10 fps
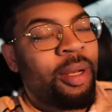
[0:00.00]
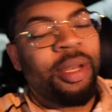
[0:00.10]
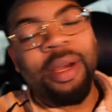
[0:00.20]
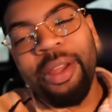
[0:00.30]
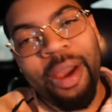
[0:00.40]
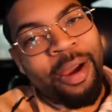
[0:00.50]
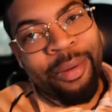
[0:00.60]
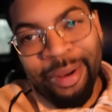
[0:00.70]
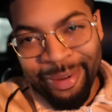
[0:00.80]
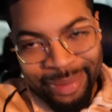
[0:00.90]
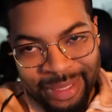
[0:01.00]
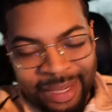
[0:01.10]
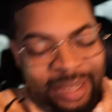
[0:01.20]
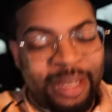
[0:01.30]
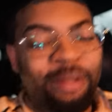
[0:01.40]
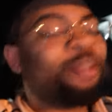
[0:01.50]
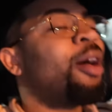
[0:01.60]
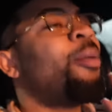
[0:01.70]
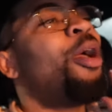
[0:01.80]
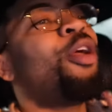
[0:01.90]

Duh, y'all already know he's done nails off.